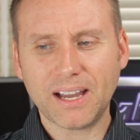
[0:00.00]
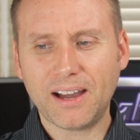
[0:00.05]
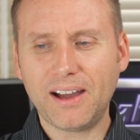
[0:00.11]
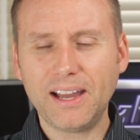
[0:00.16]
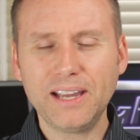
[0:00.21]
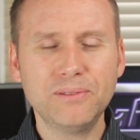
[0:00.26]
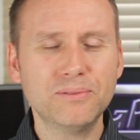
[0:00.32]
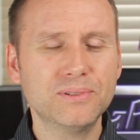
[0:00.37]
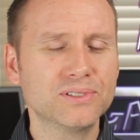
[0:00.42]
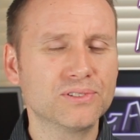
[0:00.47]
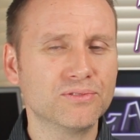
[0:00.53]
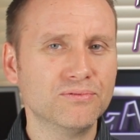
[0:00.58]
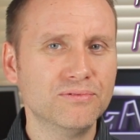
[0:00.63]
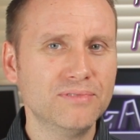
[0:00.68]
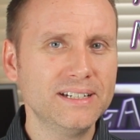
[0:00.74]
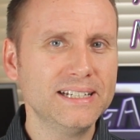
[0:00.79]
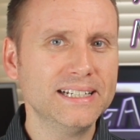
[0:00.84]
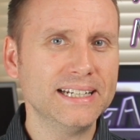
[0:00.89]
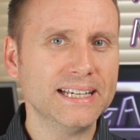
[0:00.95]
I was
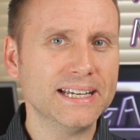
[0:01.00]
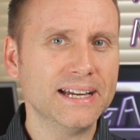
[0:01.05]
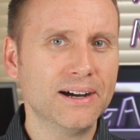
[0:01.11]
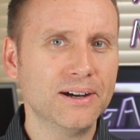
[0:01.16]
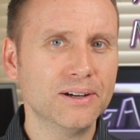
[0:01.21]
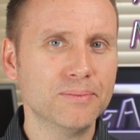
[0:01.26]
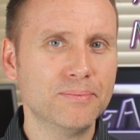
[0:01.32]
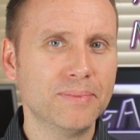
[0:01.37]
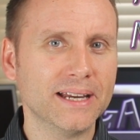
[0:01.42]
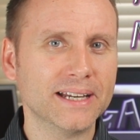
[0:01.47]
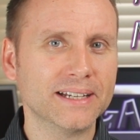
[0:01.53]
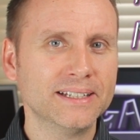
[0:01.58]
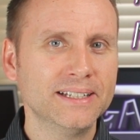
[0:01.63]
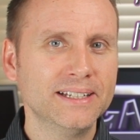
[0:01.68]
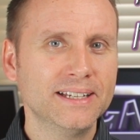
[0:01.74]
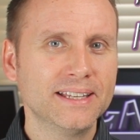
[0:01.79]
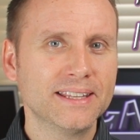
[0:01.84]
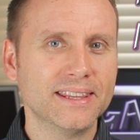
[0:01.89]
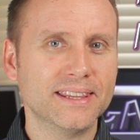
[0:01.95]
really hoping
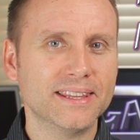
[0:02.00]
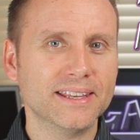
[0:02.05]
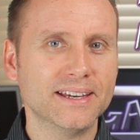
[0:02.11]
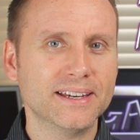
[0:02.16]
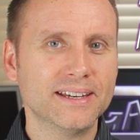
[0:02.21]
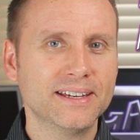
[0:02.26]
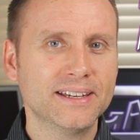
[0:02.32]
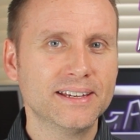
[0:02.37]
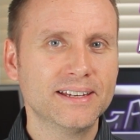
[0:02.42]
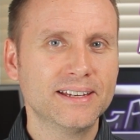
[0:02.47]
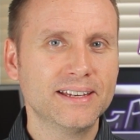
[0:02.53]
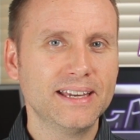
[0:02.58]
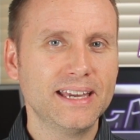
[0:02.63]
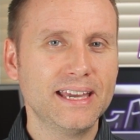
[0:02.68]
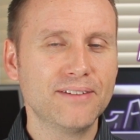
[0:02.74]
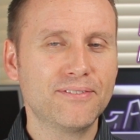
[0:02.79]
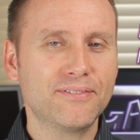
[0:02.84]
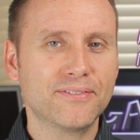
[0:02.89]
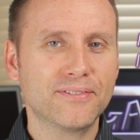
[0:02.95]
that
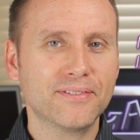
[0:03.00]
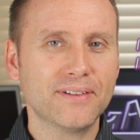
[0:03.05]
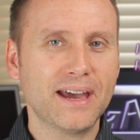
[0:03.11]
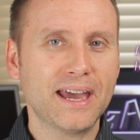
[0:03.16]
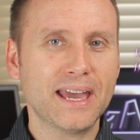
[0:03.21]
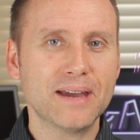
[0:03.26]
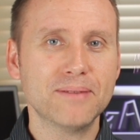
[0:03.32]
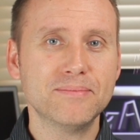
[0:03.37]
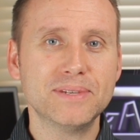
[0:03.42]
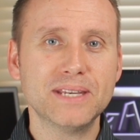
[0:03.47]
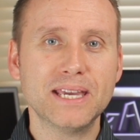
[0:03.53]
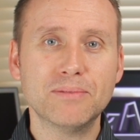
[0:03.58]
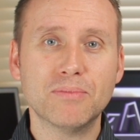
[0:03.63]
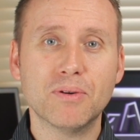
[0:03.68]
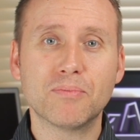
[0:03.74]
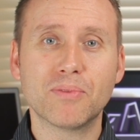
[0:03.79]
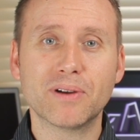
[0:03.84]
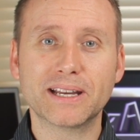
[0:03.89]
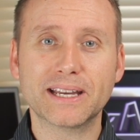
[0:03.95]
if AMD
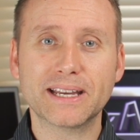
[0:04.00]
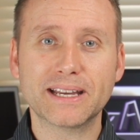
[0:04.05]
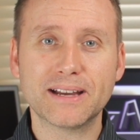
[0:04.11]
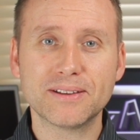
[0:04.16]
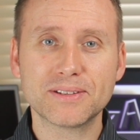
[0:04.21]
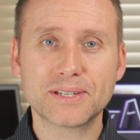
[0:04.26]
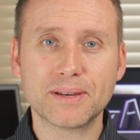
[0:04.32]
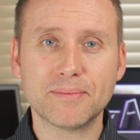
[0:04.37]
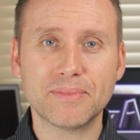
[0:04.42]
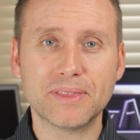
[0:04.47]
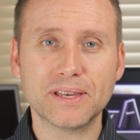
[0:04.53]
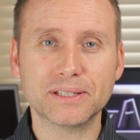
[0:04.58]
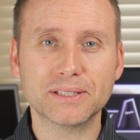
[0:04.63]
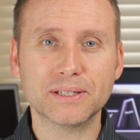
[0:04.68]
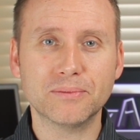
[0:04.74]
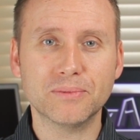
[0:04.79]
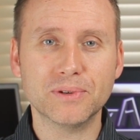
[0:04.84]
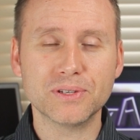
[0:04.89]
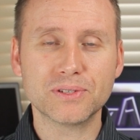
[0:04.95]
were bringing out something
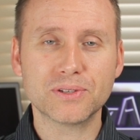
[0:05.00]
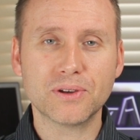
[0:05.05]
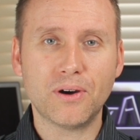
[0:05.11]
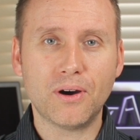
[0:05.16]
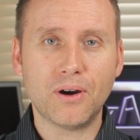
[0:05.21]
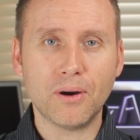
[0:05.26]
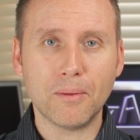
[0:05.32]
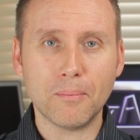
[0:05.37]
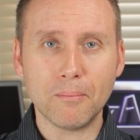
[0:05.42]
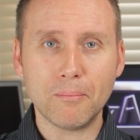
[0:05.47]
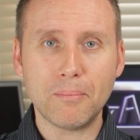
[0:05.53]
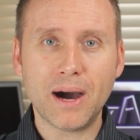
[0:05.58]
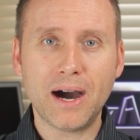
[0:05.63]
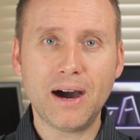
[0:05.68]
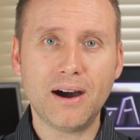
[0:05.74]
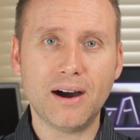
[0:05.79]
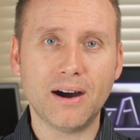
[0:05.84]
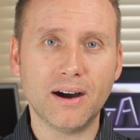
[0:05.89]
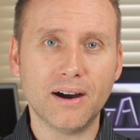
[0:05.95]
that was on
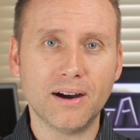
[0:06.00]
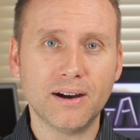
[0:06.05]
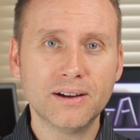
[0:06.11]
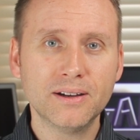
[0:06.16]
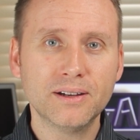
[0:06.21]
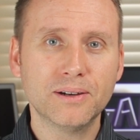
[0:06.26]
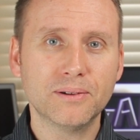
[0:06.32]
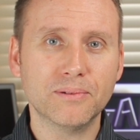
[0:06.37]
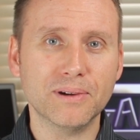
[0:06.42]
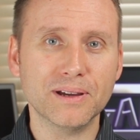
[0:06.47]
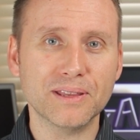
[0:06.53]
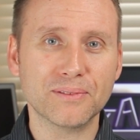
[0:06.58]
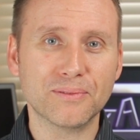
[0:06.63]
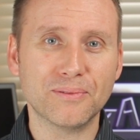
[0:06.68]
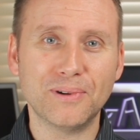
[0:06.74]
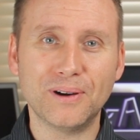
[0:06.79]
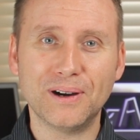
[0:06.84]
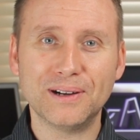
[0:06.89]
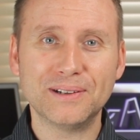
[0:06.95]
par
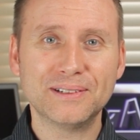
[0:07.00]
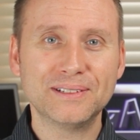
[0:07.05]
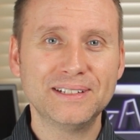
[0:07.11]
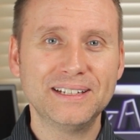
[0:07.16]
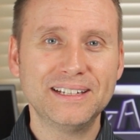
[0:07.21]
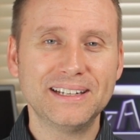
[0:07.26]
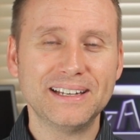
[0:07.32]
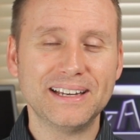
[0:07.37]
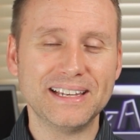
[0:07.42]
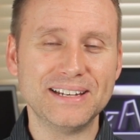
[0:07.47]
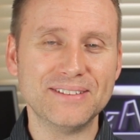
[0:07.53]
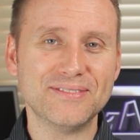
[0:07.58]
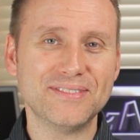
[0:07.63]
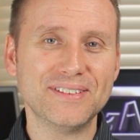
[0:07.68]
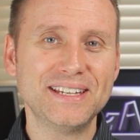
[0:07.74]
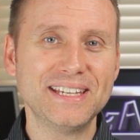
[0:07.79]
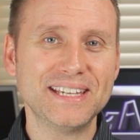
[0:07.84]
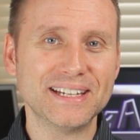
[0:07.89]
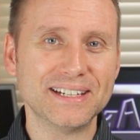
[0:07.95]
with what
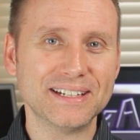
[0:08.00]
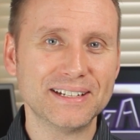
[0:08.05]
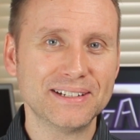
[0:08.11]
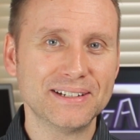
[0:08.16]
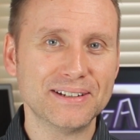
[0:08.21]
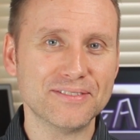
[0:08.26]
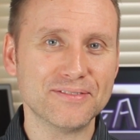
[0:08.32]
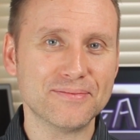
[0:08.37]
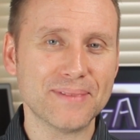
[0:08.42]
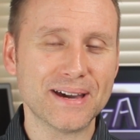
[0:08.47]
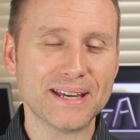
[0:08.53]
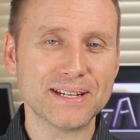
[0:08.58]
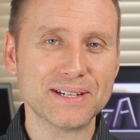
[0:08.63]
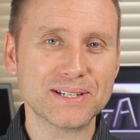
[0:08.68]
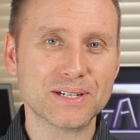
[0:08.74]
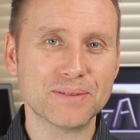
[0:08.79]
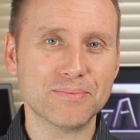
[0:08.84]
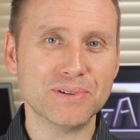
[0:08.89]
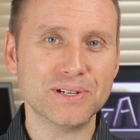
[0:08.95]
Nvidia have
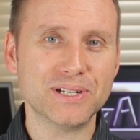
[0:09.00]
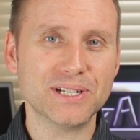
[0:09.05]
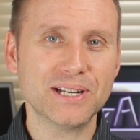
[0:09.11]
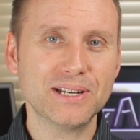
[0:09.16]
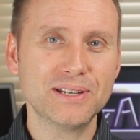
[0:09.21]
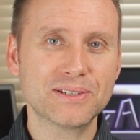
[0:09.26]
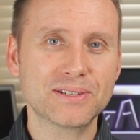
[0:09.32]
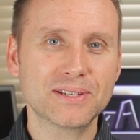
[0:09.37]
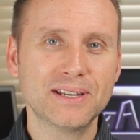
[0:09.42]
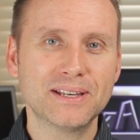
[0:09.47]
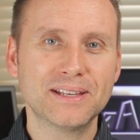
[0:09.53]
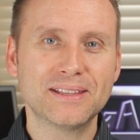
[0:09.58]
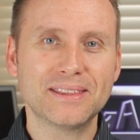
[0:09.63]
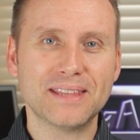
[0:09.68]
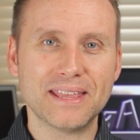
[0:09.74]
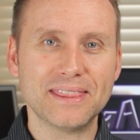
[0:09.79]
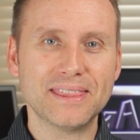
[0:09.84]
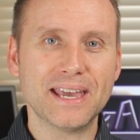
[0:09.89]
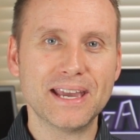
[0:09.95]
managed to produce,
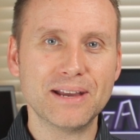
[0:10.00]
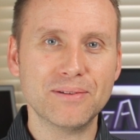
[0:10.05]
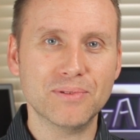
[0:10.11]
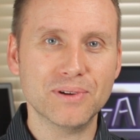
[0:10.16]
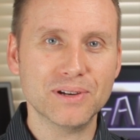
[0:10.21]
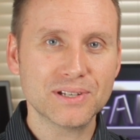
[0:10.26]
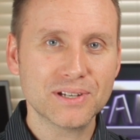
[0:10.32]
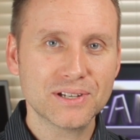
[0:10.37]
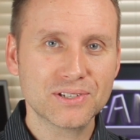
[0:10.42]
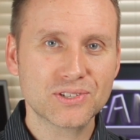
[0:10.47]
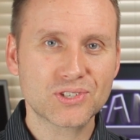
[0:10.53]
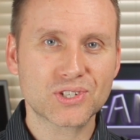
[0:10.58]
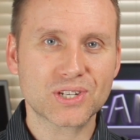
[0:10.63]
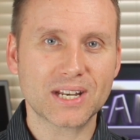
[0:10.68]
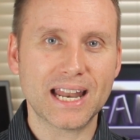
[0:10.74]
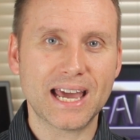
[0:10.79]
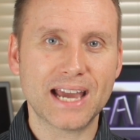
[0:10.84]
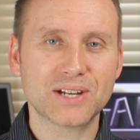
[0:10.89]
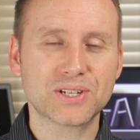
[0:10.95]
then they would
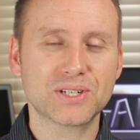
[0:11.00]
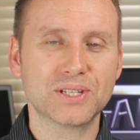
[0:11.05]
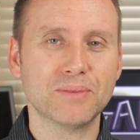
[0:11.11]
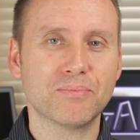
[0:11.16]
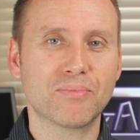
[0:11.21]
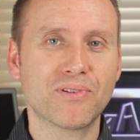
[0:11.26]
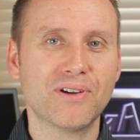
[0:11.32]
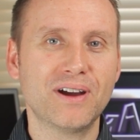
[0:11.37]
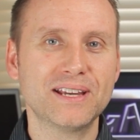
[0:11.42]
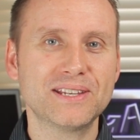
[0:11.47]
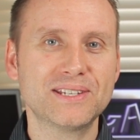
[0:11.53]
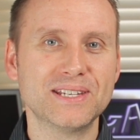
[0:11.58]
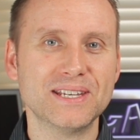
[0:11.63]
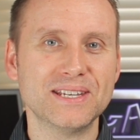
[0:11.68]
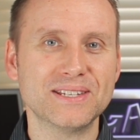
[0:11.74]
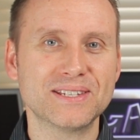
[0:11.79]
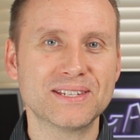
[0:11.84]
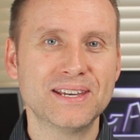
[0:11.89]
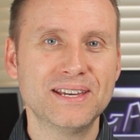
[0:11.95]
slash the
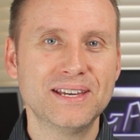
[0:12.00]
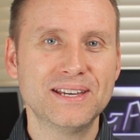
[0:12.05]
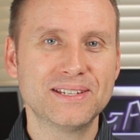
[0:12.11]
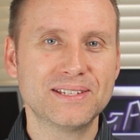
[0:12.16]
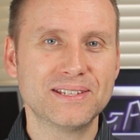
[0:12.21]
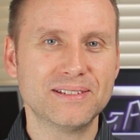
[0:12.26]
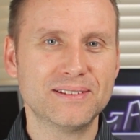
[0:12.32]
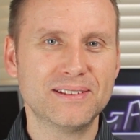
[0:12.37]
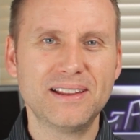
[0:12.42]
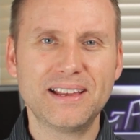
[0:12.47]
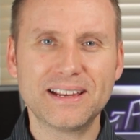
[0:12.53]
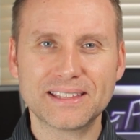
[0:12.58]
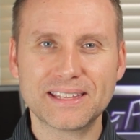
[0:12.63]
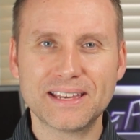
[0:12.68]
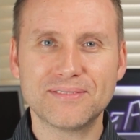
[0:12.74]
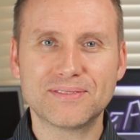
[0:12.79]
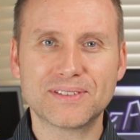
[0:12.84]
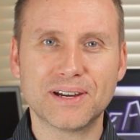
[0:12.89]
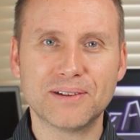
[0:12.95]
prices like
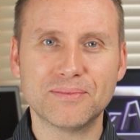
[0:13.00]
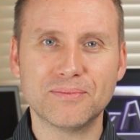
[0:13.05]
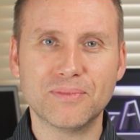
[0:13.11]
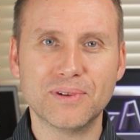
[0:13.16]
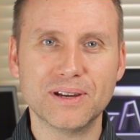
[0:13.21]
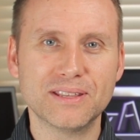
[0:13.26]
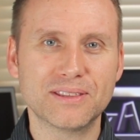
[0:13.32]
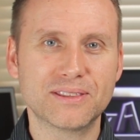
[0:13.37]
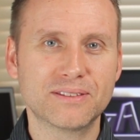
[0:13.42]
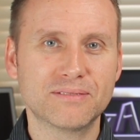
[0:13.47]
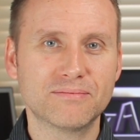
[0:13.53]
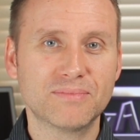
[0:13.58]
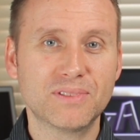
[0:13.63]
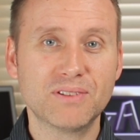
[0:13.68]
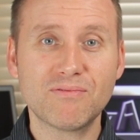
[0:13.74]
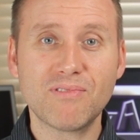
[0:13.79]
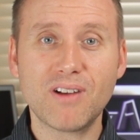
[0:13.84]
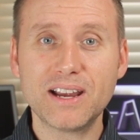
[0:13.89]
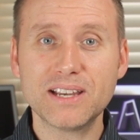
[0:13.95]
they've done with
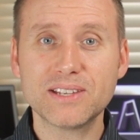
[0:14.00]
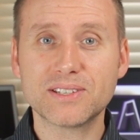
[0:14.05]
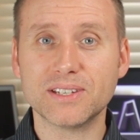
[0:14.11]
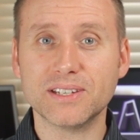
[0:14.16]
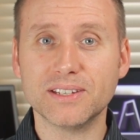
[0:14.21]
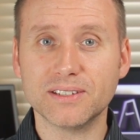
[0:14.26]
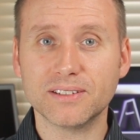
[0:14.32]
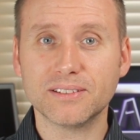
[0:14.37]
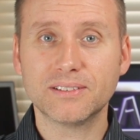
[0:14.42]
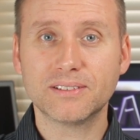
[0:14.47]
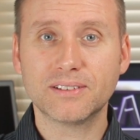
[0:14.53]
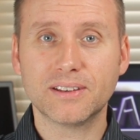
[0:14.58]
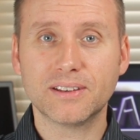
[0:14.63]
the Ryzen